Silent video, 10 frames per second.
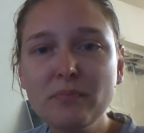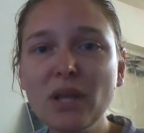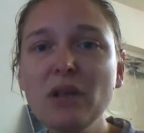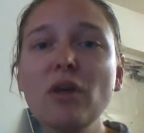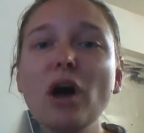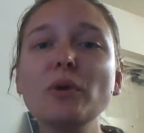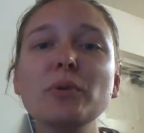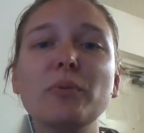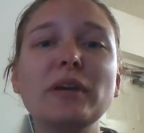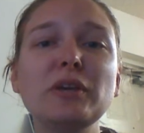along
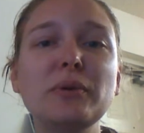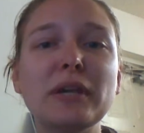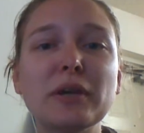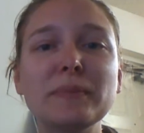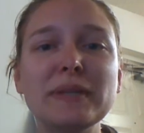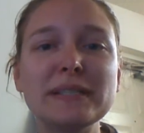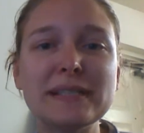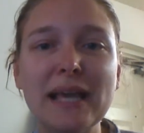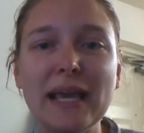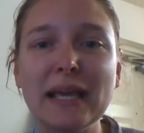with what you hear me
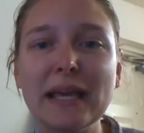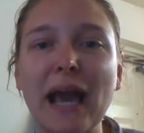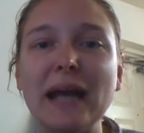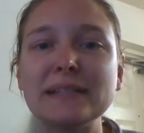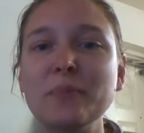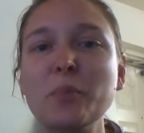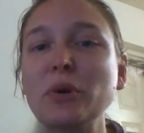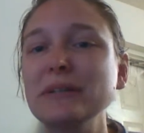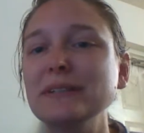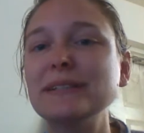saying as
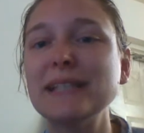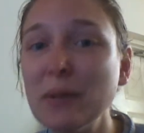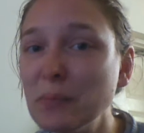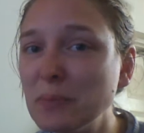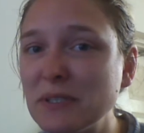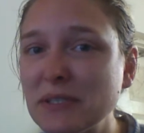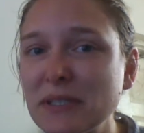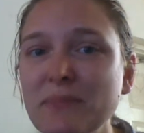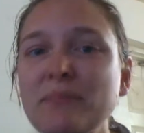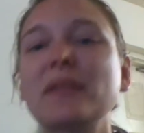important
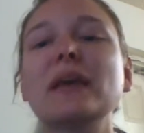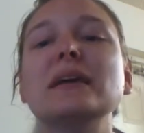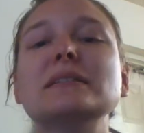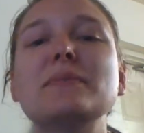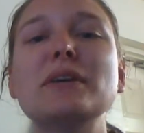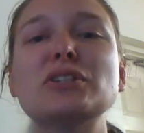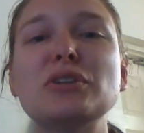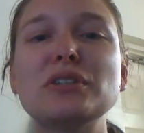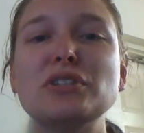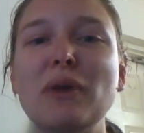tips, to make
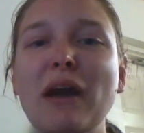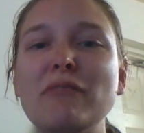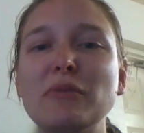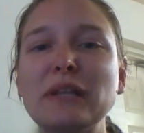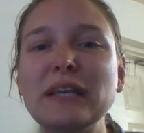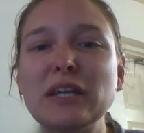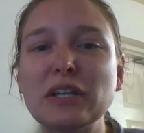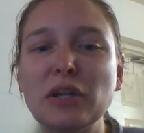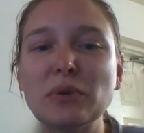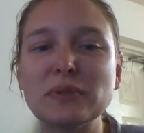sure that you have really
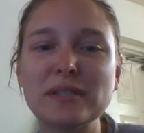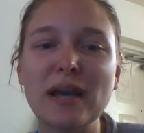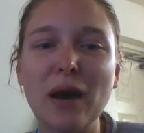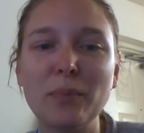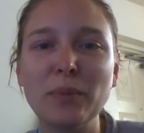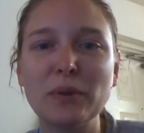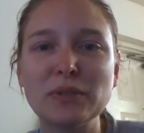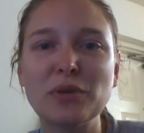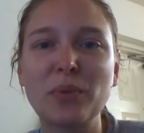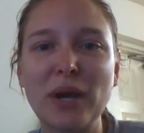good notes to help you
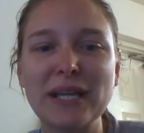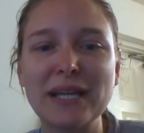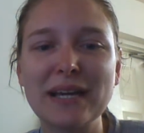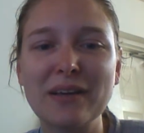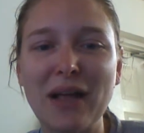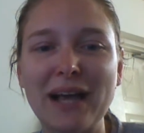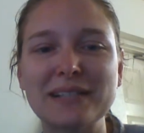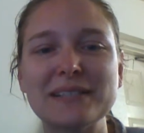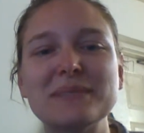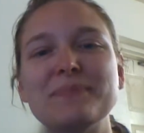as you're working in
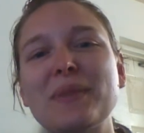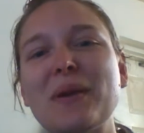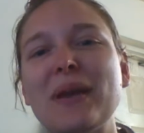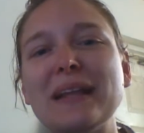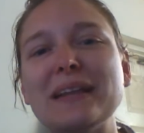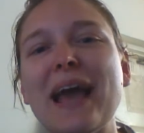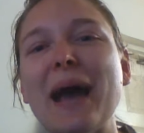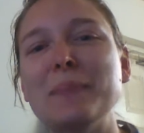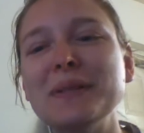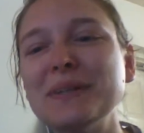class. All right,
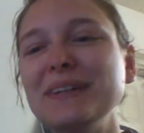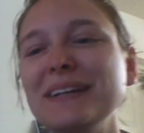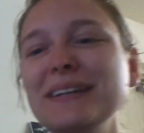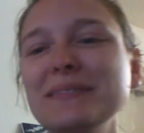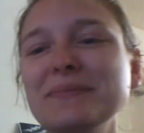happy learning!